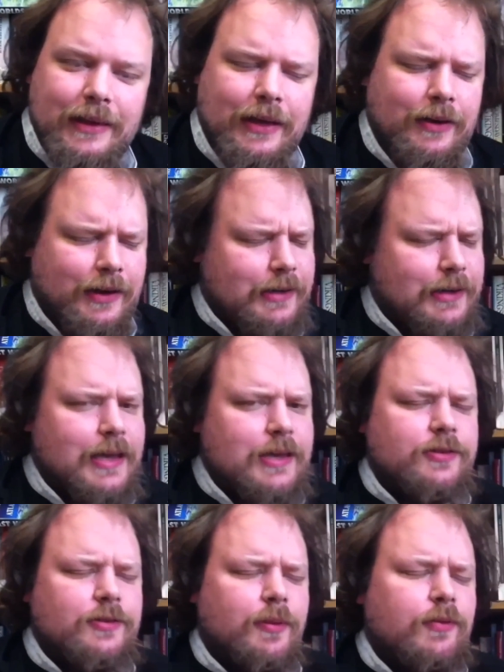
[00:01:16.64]
Now, I can
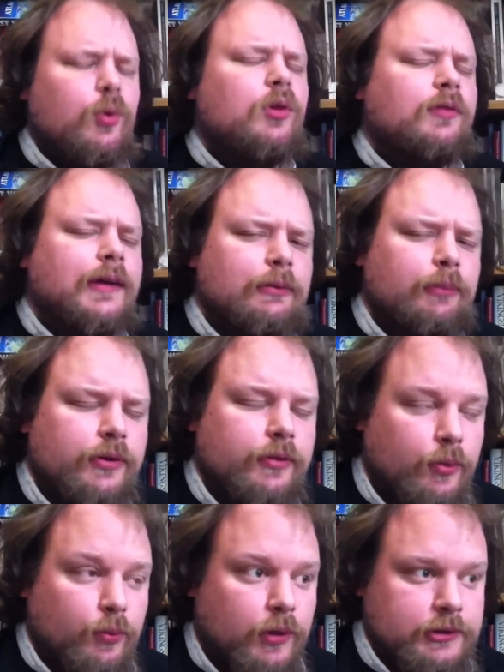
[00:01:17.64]
hear some of you already
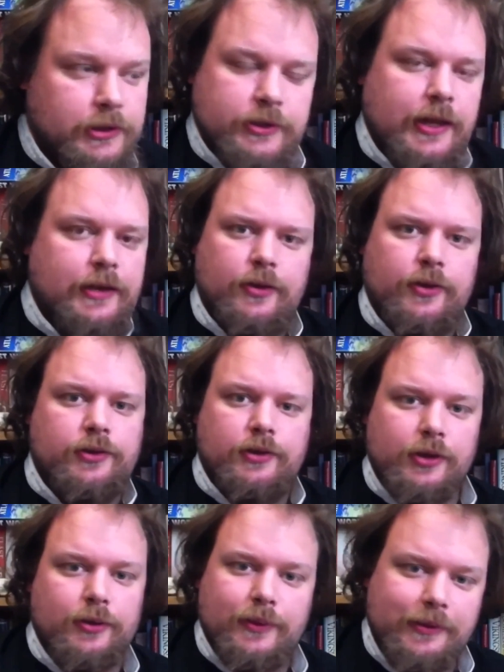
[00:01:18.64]
wondering what has that got
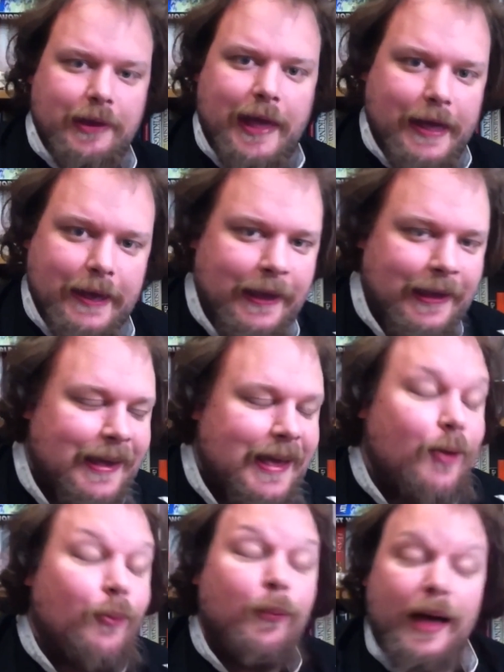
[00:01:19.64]
to do with K?
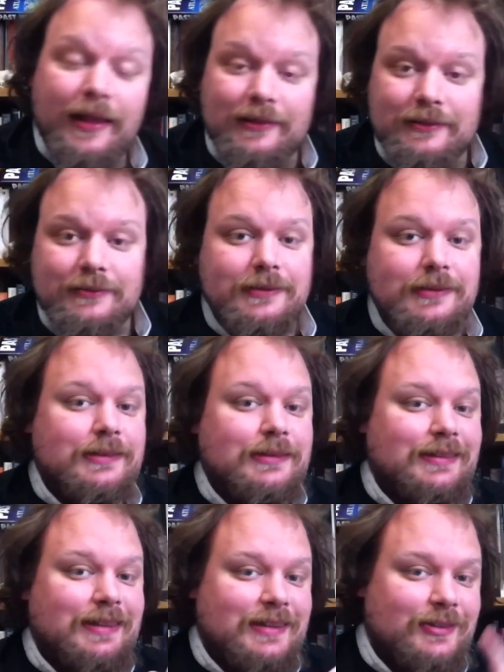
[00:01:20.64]
Well,
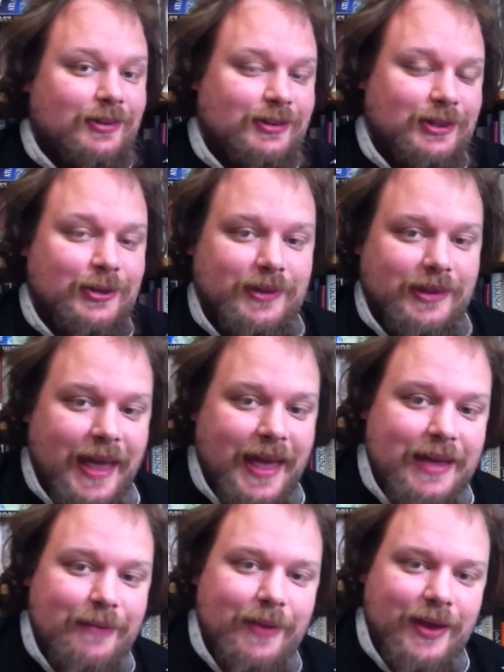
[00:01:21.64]
it's got to do with
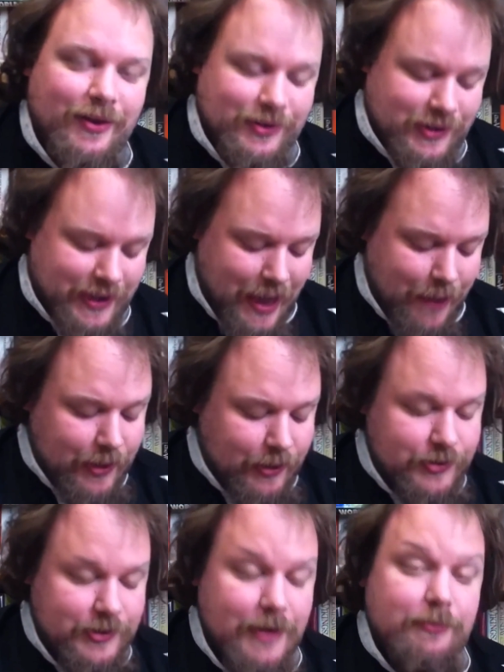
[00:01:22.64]
K because the
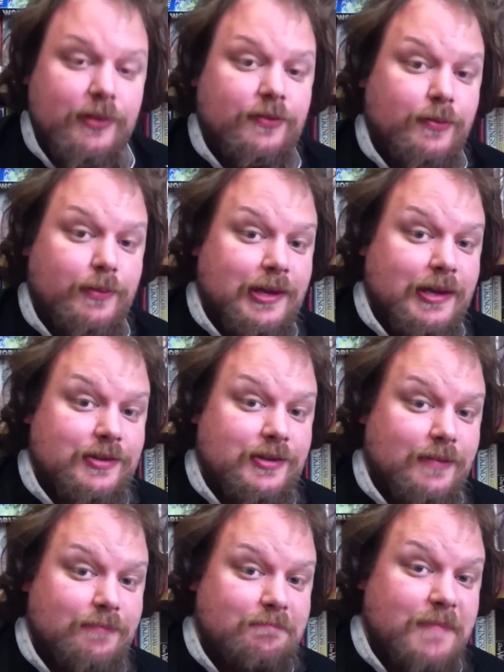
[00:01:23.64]
chemical symbol for
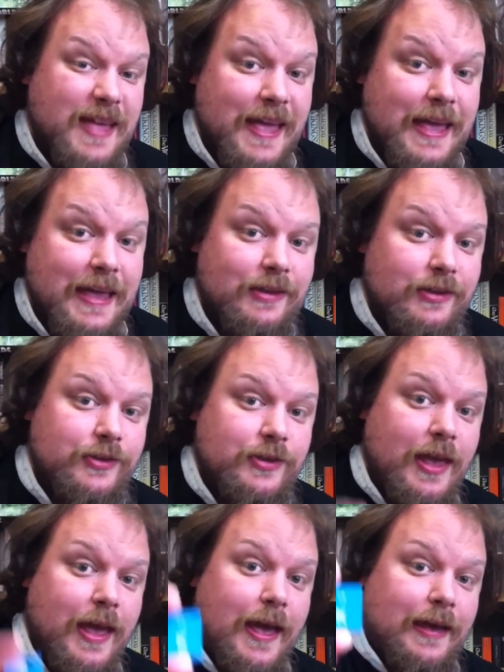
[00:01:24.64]
potassium
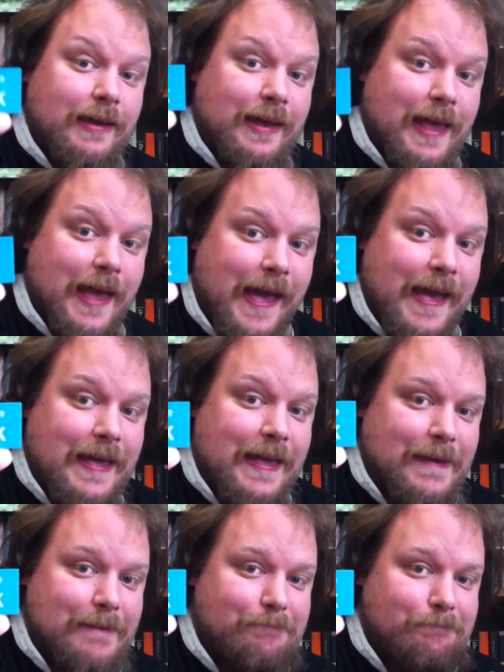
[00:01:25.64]
is
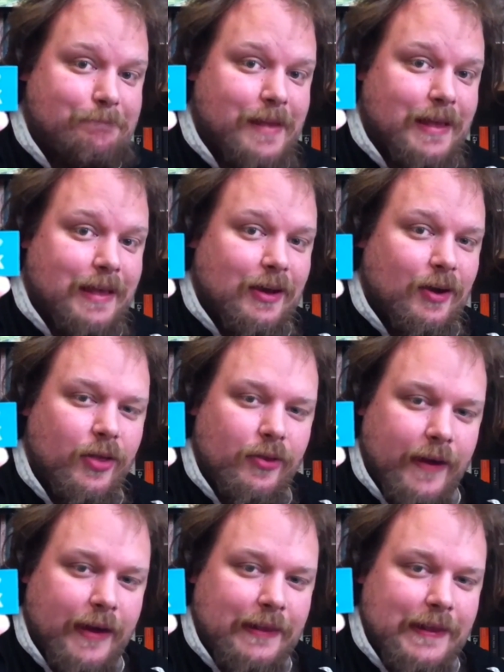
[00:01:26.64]
K, or at
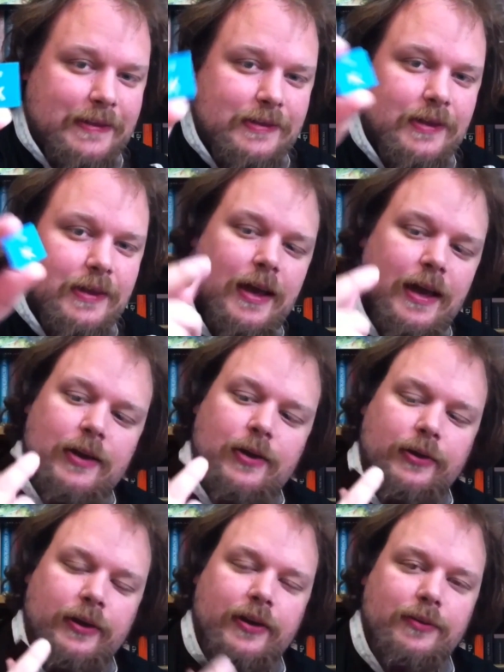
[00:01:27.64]
the very least,
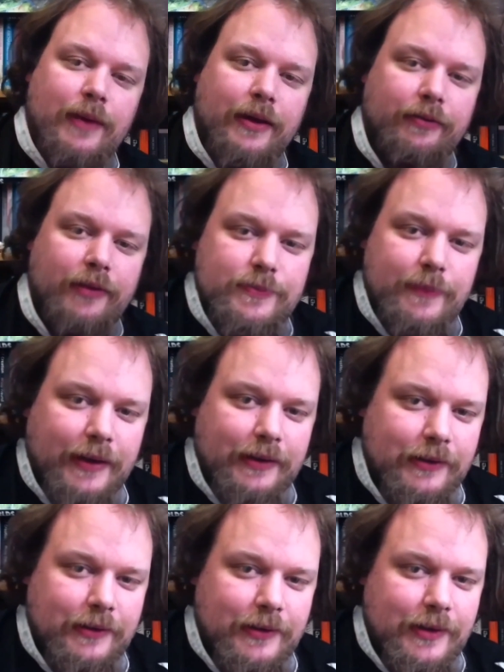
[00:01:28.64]
according to my fridge
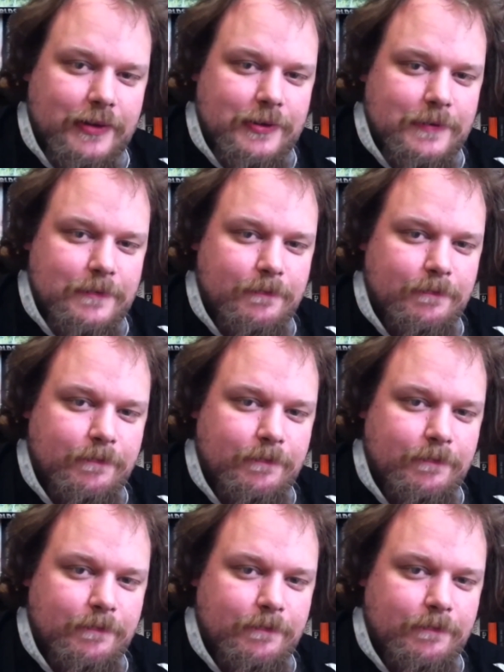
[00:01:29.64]
magnet, it is.